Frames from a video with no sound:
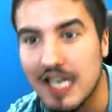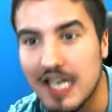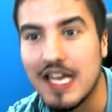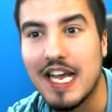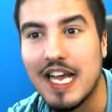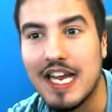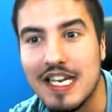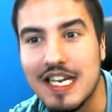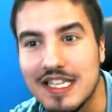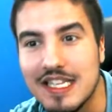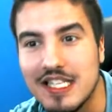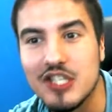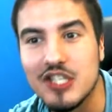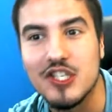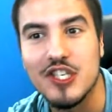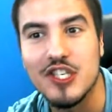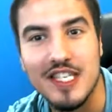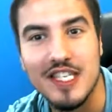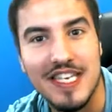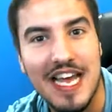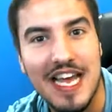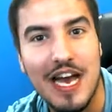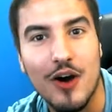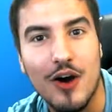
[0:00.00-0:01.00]
gotta edit this
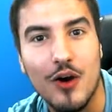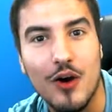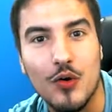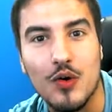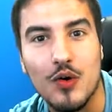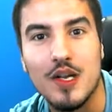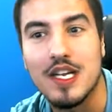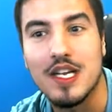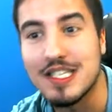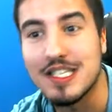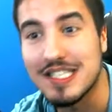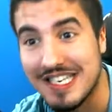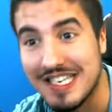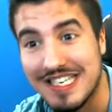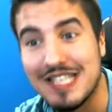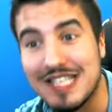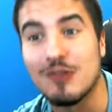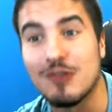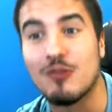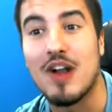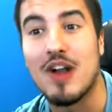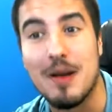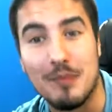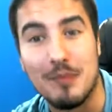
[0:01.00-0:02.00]
shit down because I
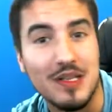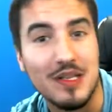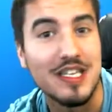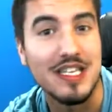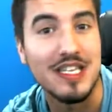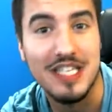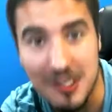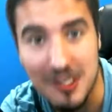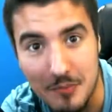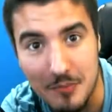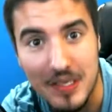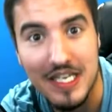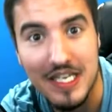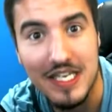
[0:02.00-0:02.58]
did ramble a little